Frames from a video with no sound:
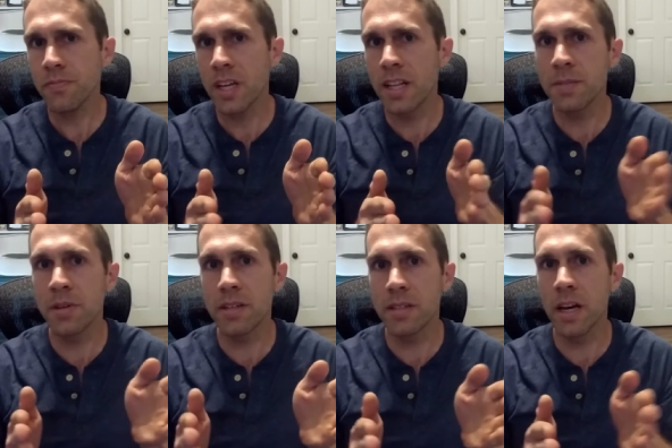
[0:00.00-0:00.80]
And that's
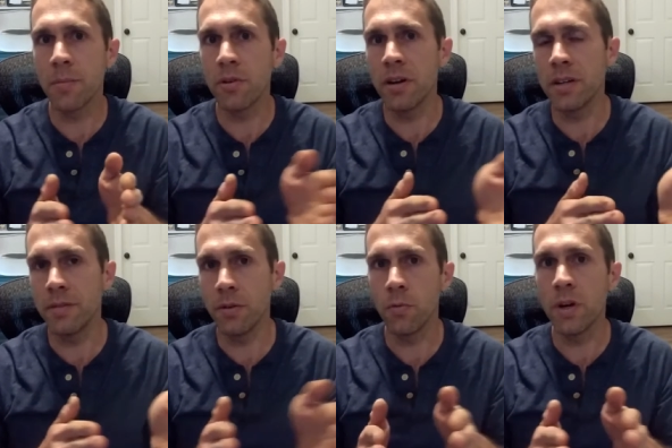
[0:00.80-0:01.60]
because they operate on
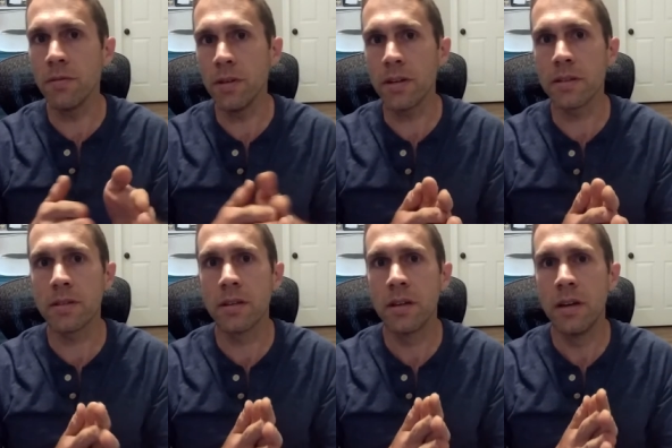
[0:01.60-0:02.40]
different
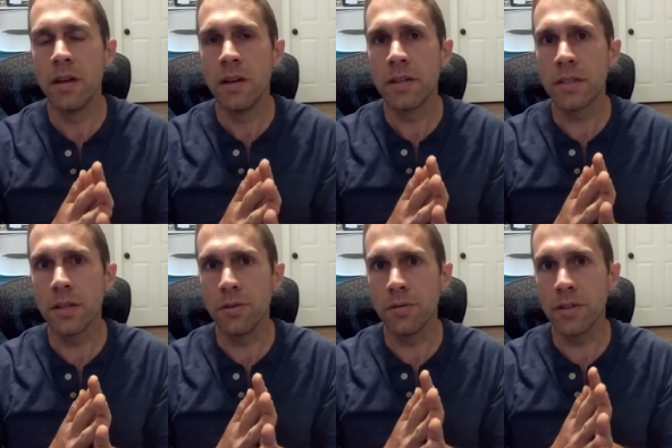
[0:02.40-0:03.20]
wavelengths.
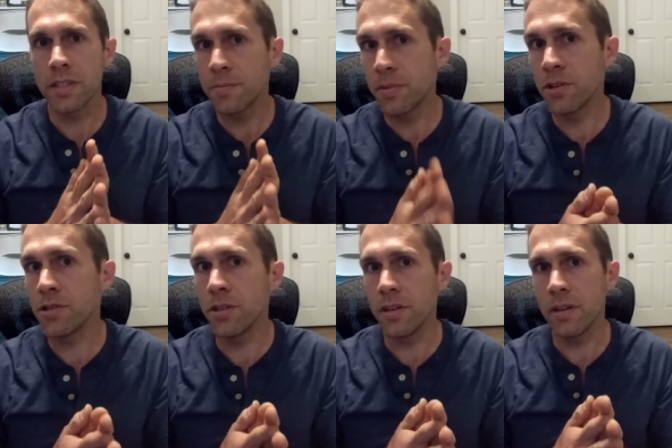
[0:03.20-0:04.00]
So
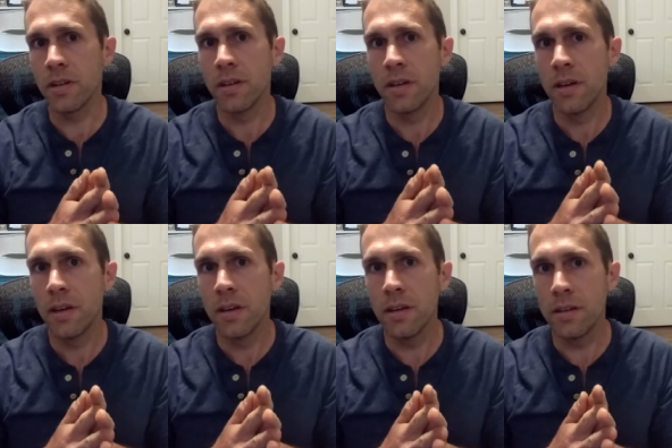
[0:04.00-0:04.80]
dispersion
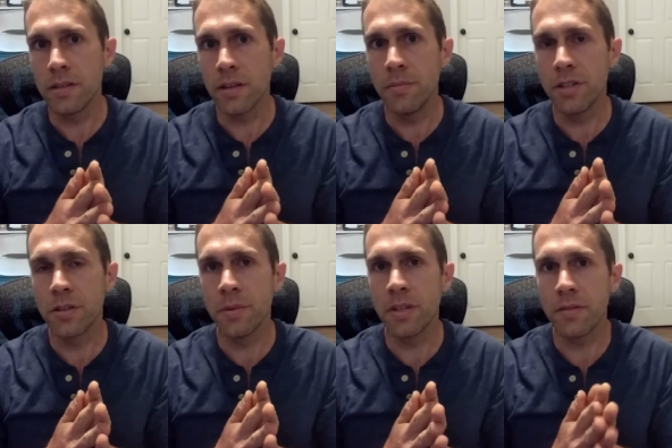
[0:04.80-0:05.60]
is a
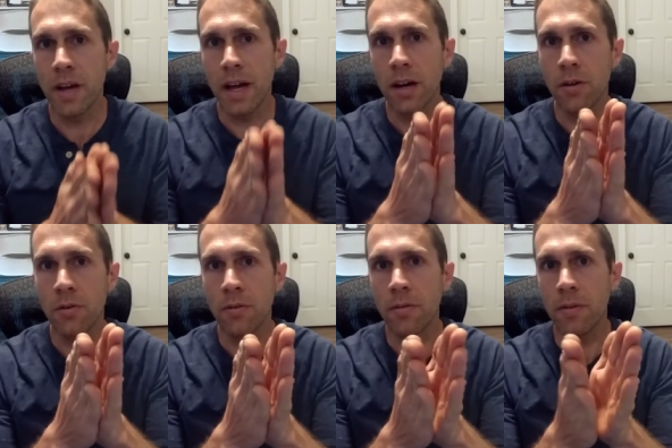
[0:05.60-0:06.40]
measurement of
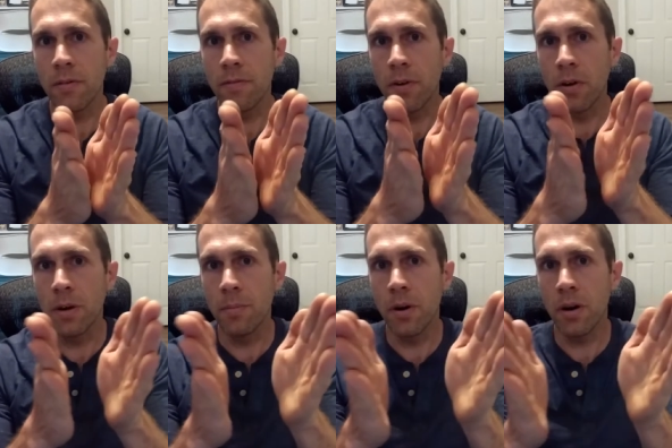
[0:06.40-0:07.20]
how
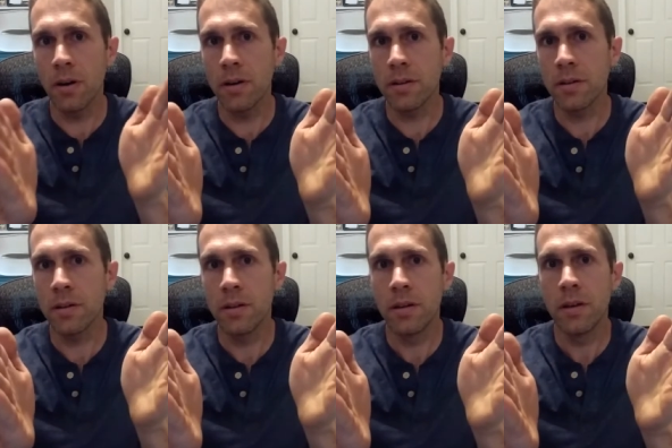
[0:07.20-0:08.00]
far apart
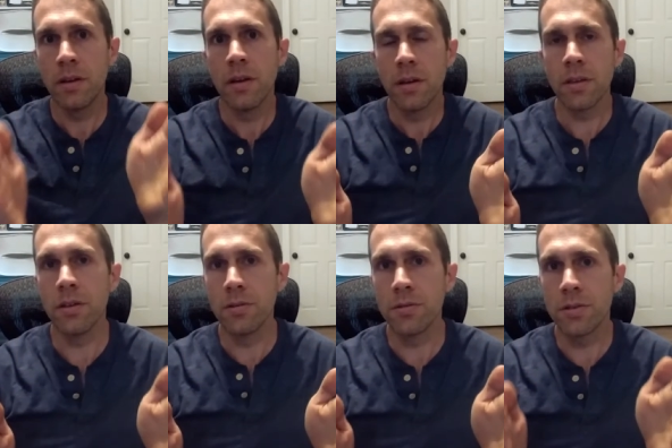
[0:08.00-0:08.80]

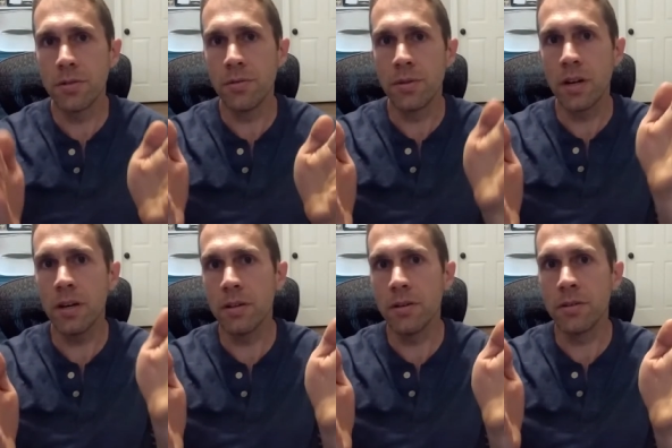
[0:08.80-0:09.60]
those two
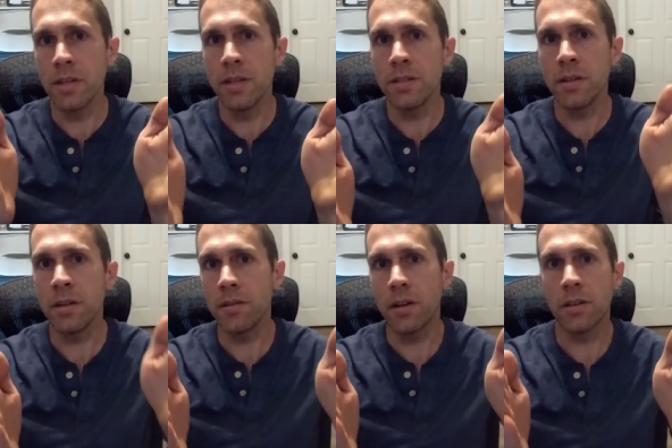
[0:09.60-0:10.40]
colors, each end
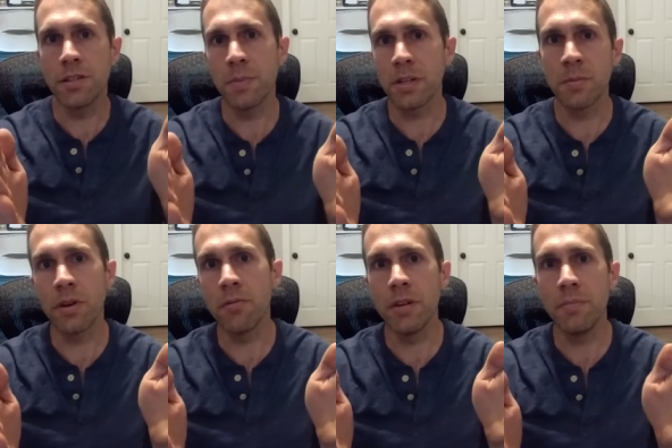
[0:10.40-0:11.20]
of the color spectrum, are
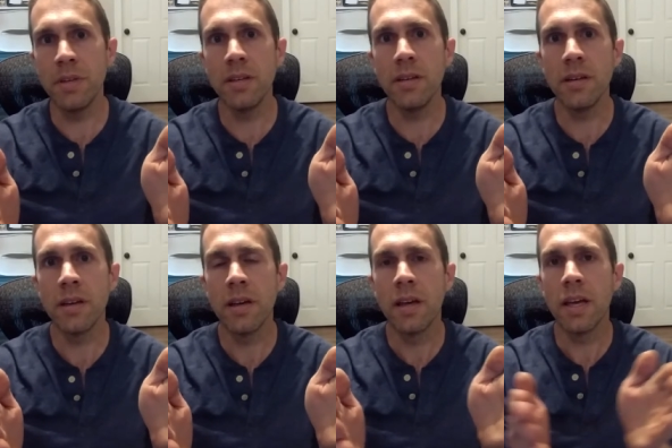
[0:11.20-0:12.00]
going to be
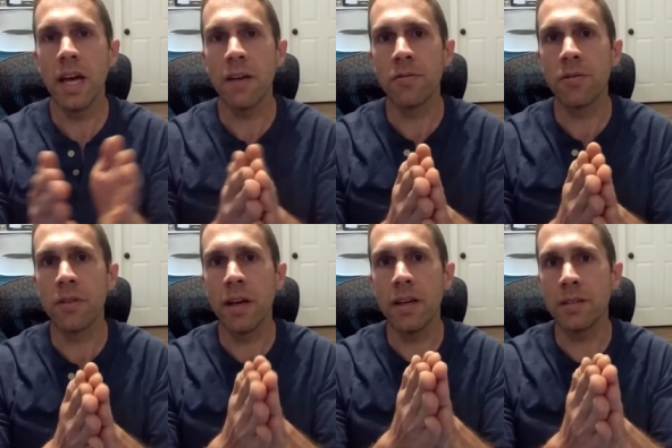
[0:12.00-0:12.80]
after
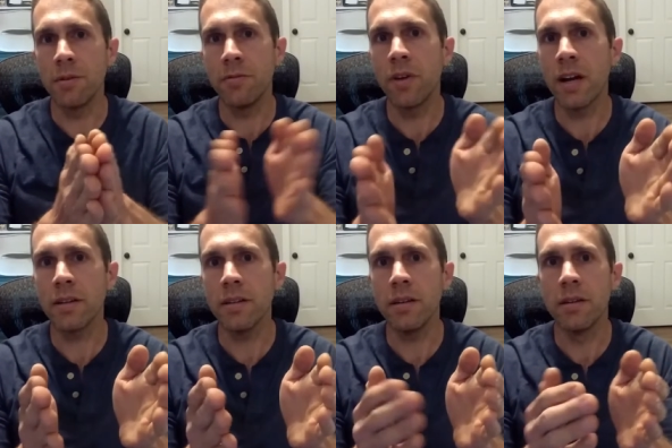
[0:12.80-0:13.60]
light has
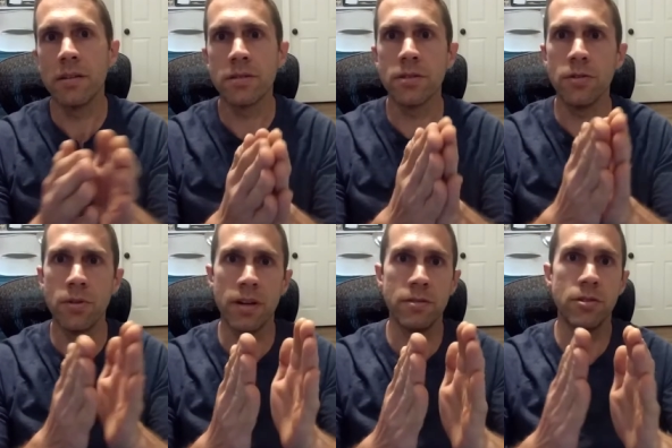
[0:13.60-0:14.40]
refracted. So
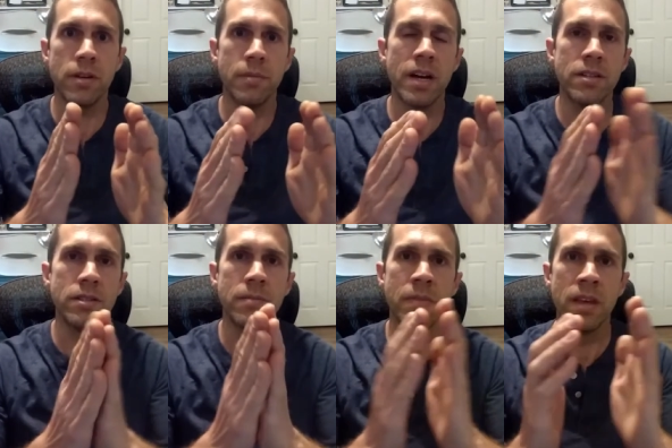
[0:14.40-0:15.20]
as you can imagine,